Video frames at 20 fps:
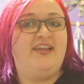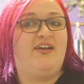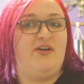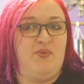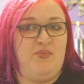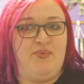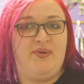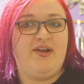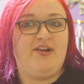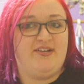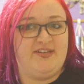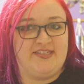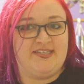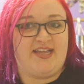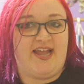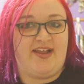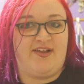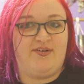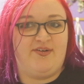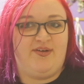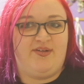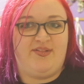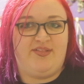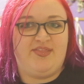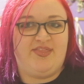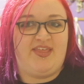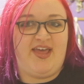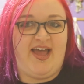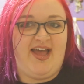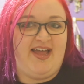a weird
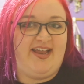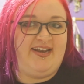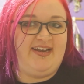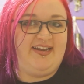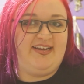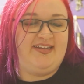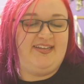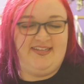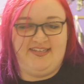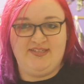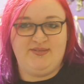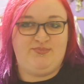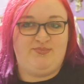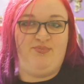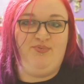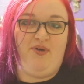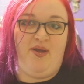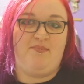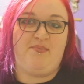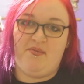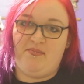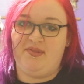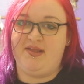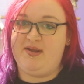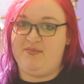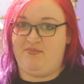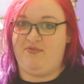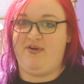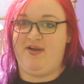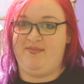cycle that is
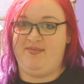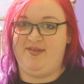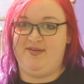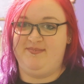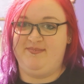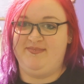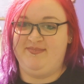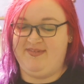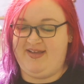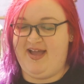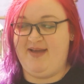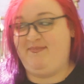probably a problem.